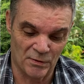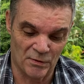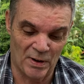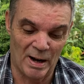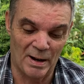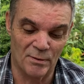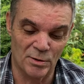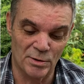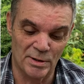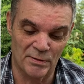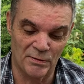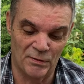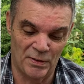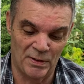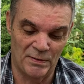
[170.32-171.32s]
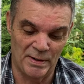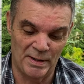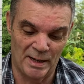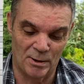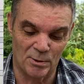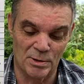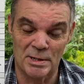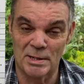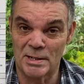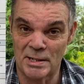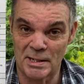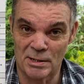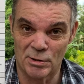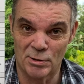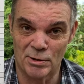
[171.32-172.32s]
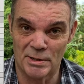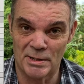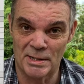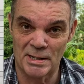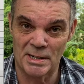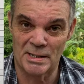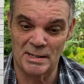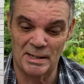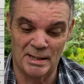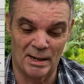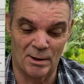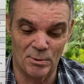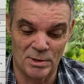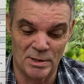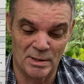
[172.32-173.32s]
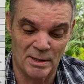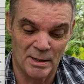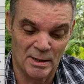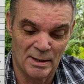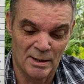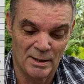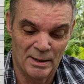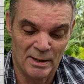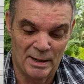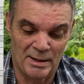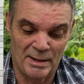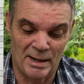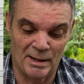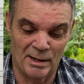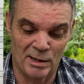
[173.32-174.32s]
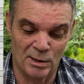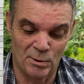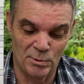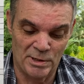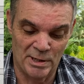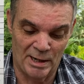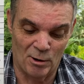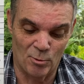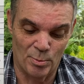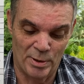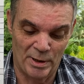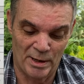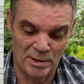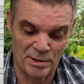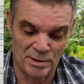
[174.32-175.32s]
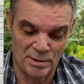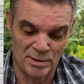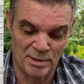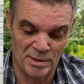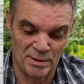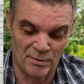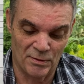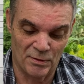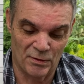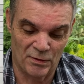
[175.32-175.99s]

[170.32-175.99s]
550,000, 660,000, and that includes your outpatients of